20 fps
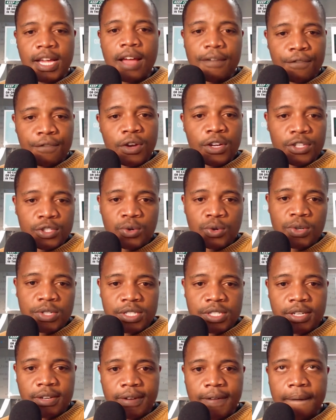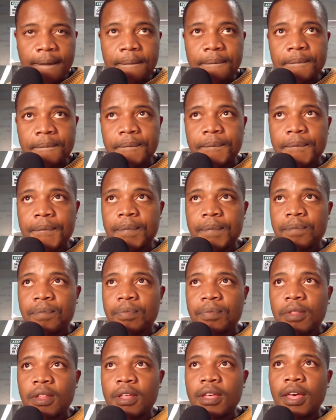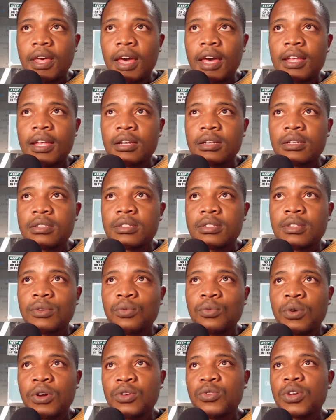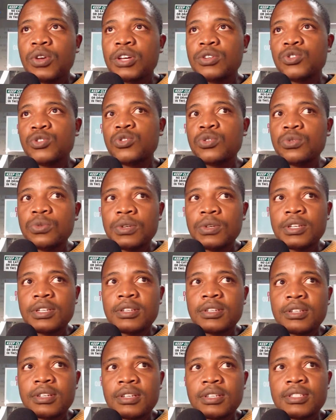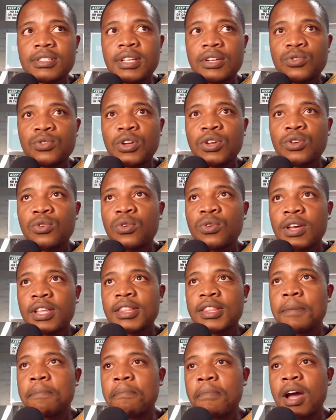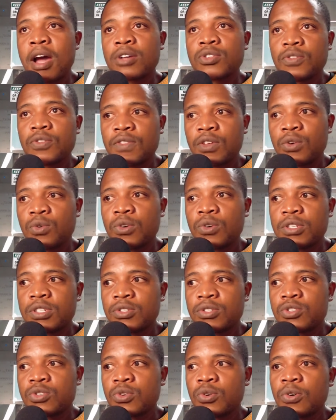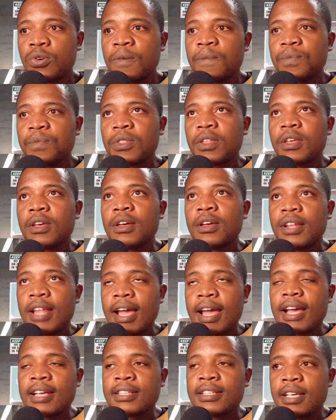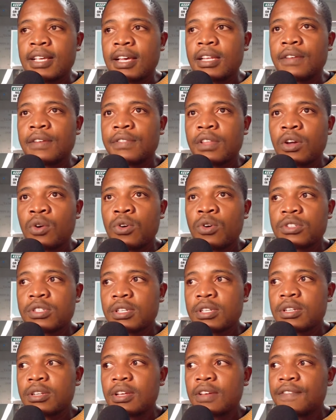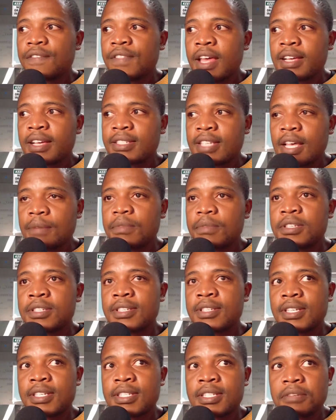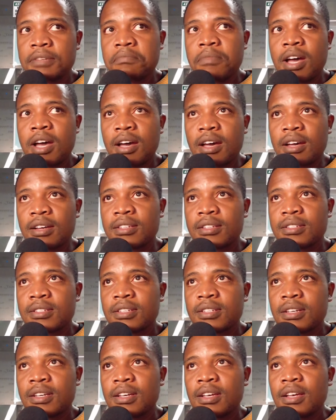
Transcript: for each question. And the way you can do it is that you can look at the marks of the question. So, like I said, if the exam is 60 marks